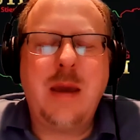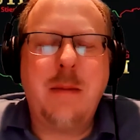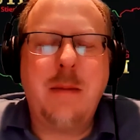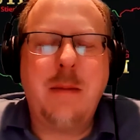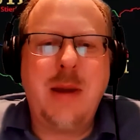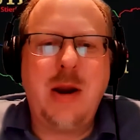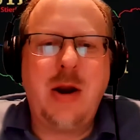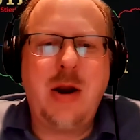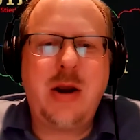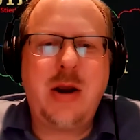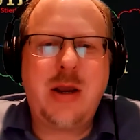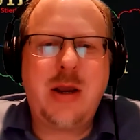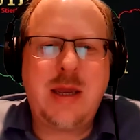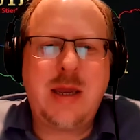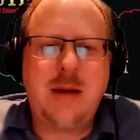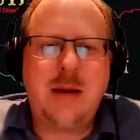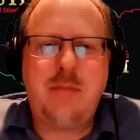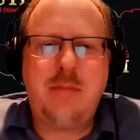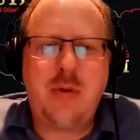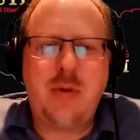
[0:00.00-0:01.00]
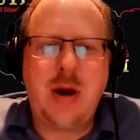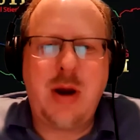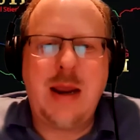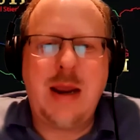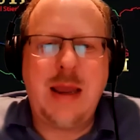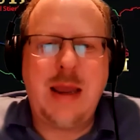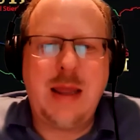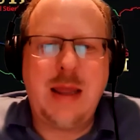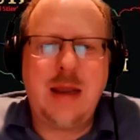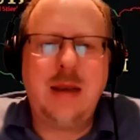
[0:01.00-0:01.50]
American
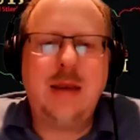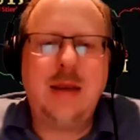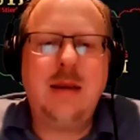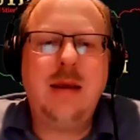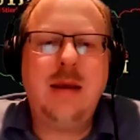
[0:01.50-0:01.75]
brand